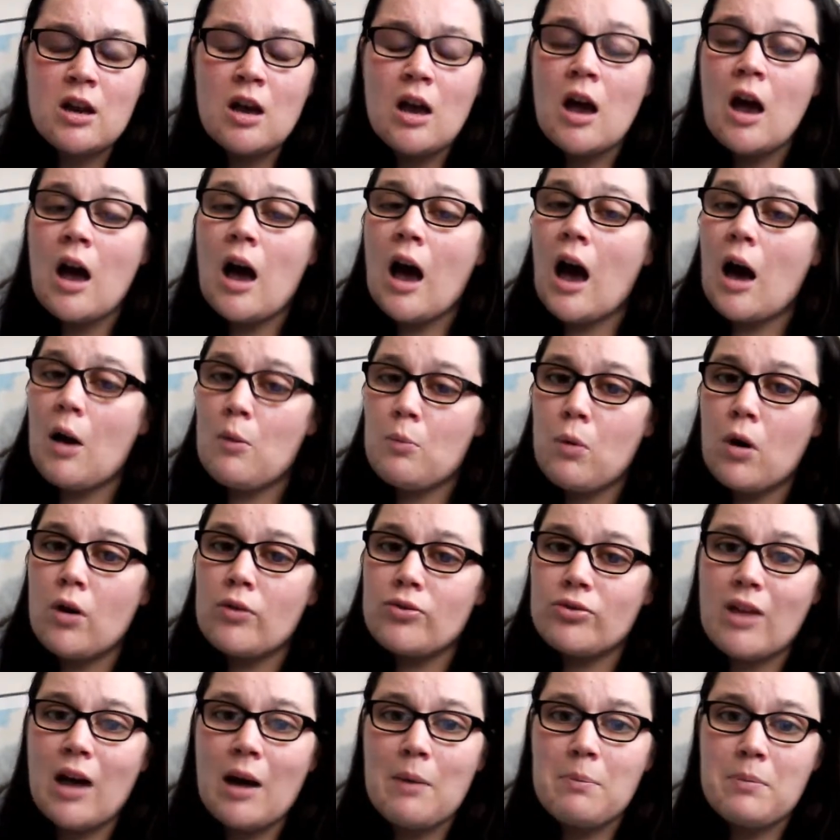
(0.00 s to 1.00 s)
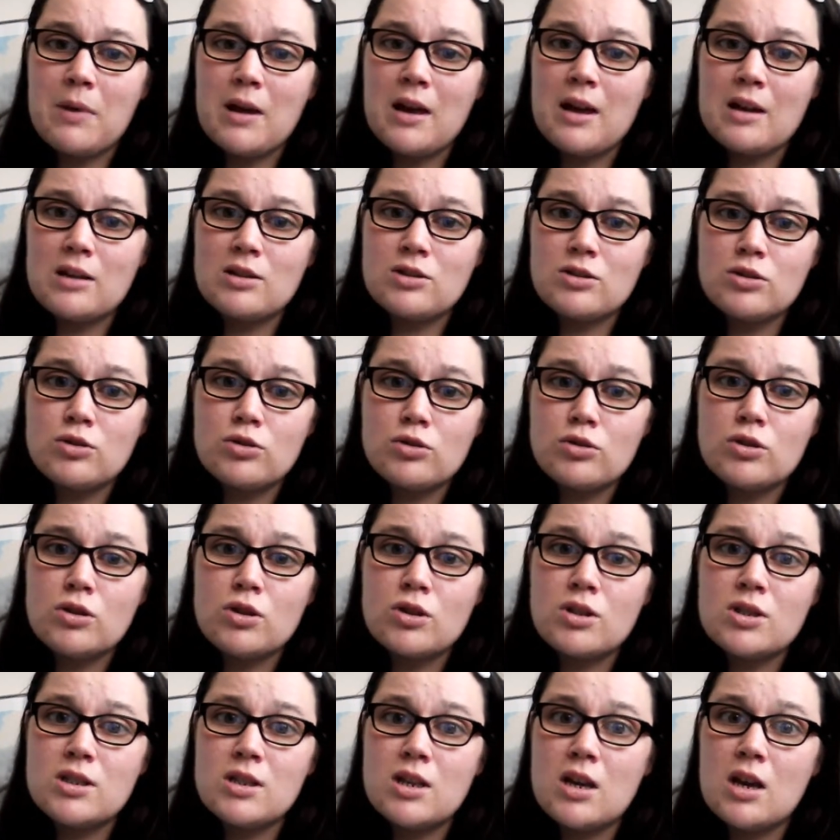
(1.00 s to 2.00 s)
and what that person done
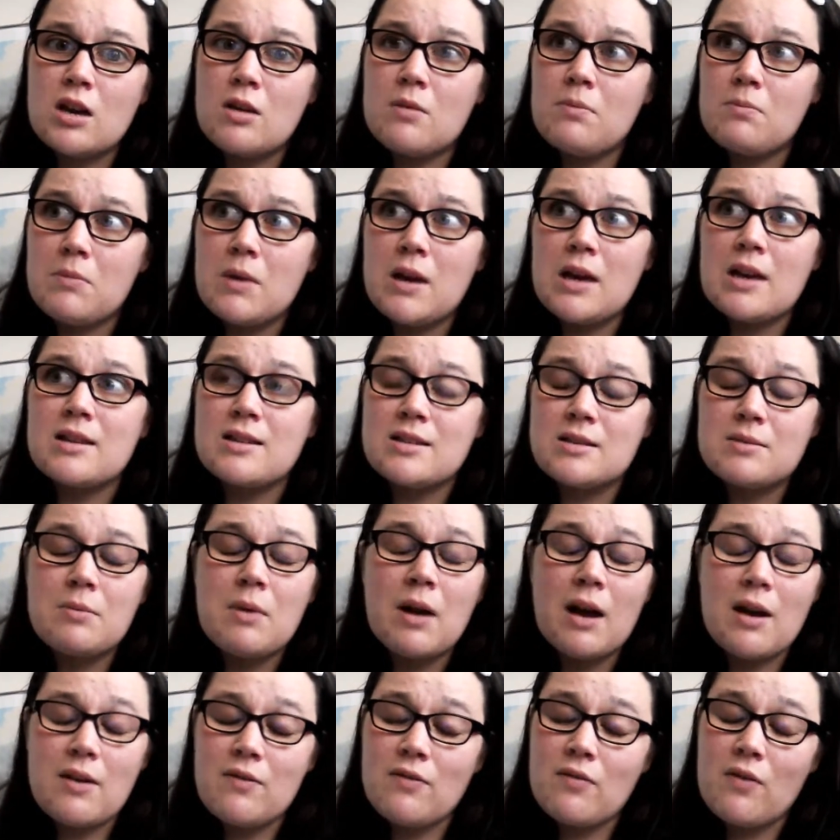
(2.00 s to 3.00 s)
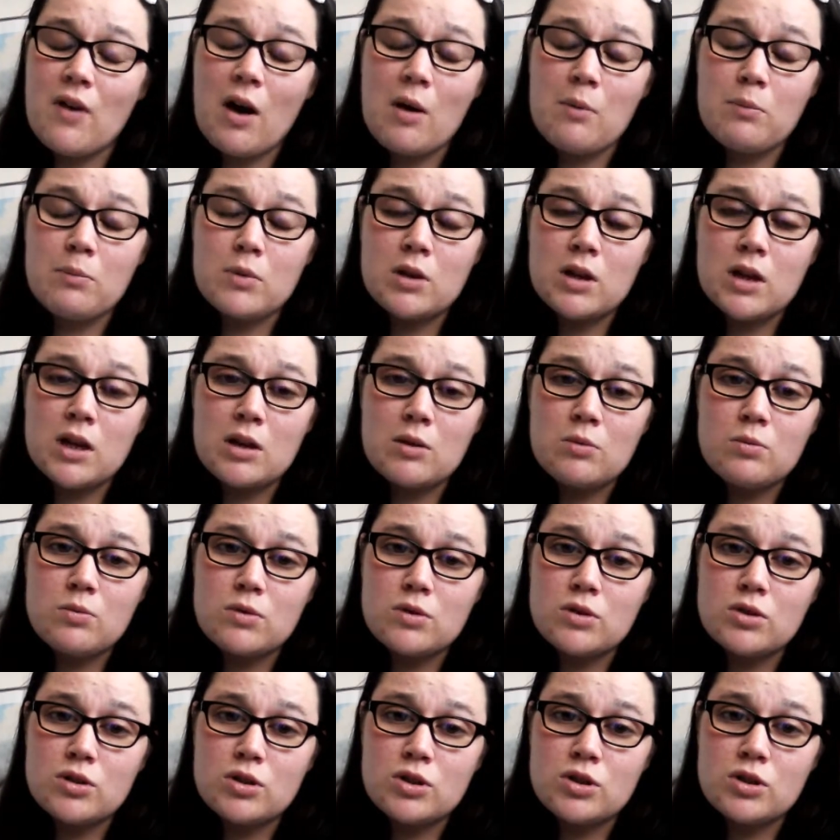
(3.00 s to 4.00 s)
to me and to my family
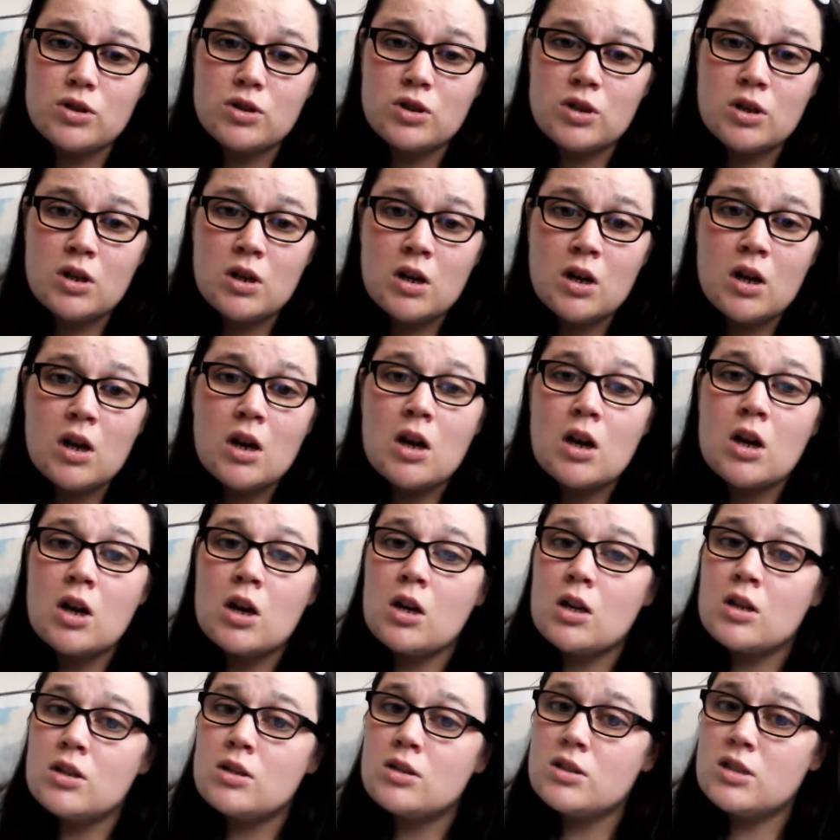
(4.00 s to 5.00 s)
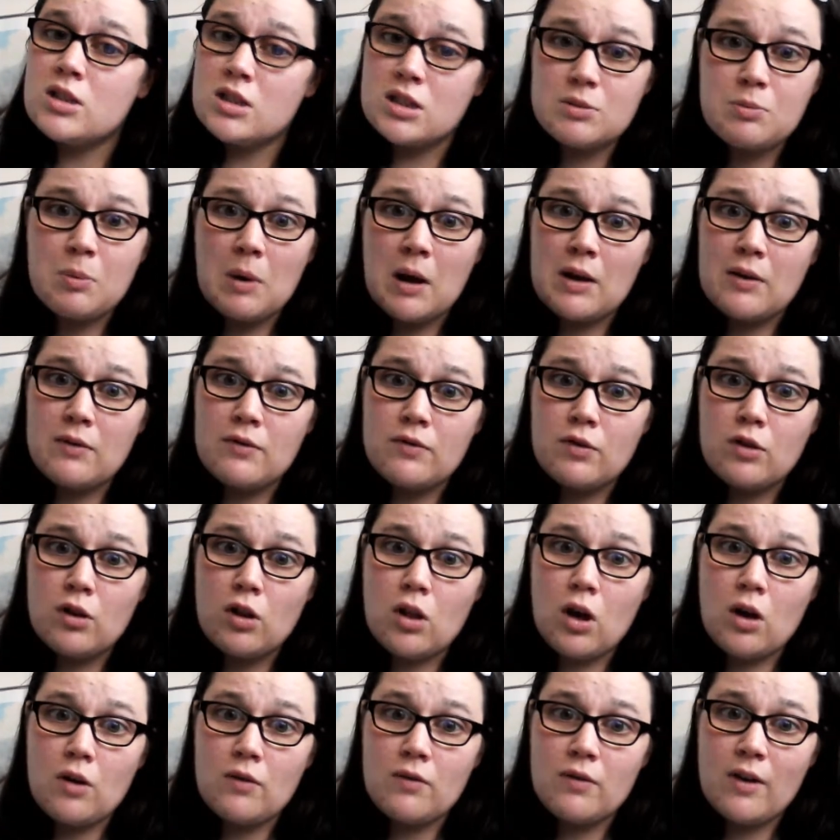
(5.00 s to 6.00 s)
was despiteful of
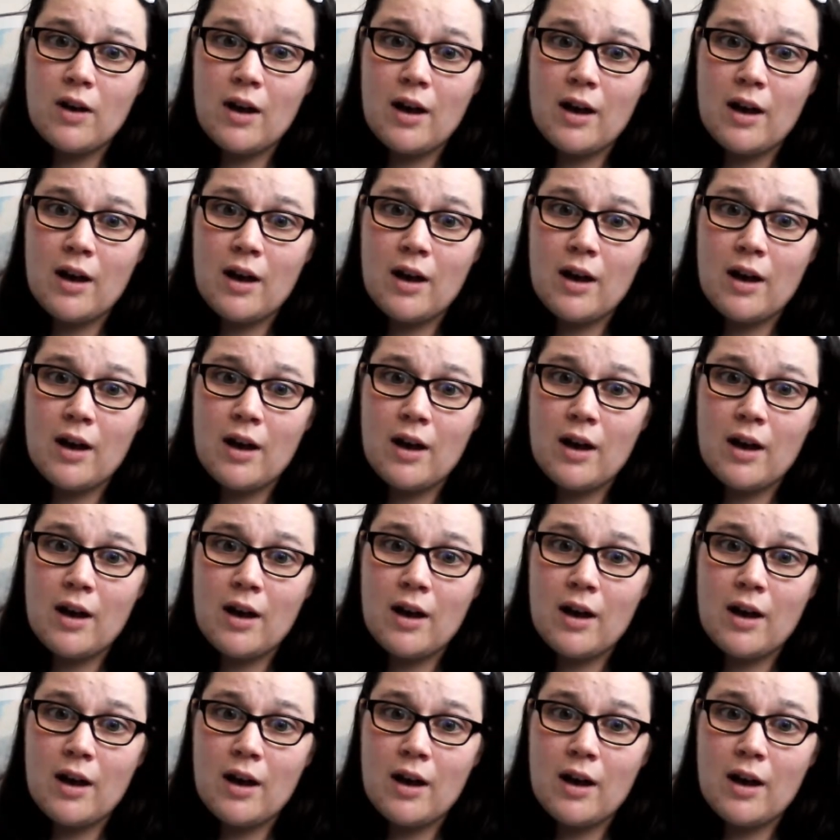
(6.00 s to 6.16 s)
her.